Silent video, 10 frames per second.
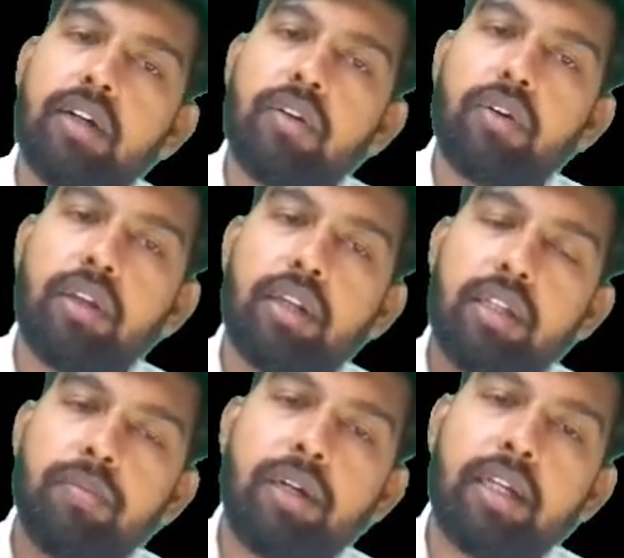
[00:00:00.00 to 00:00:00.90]
to
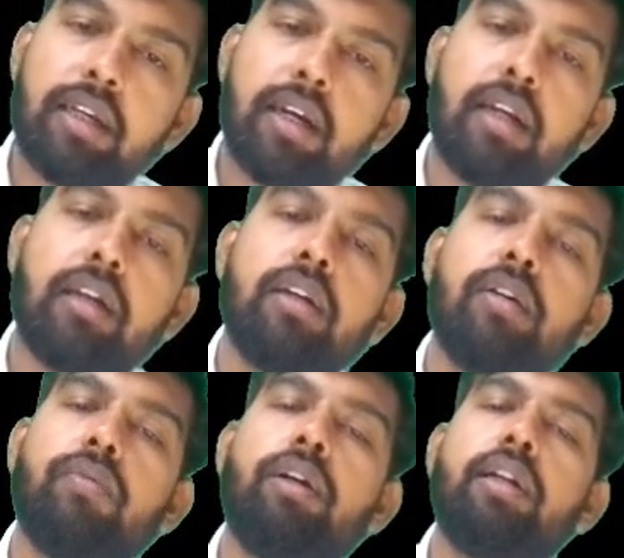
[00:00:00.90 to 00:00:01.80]
increased bleeding and
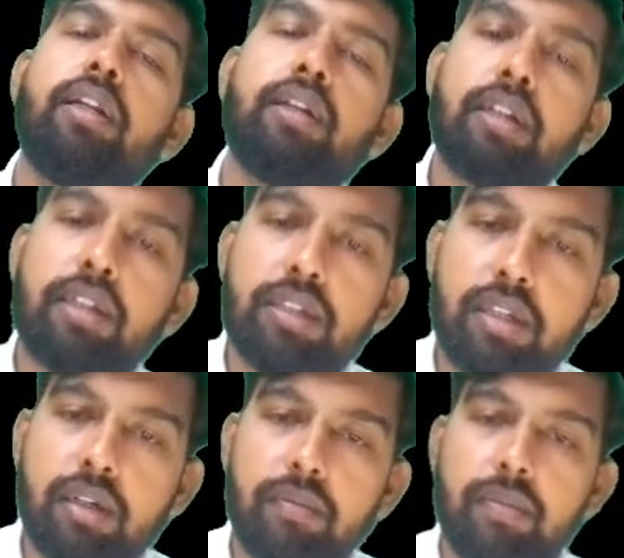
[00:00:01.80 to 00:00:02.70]
will increase the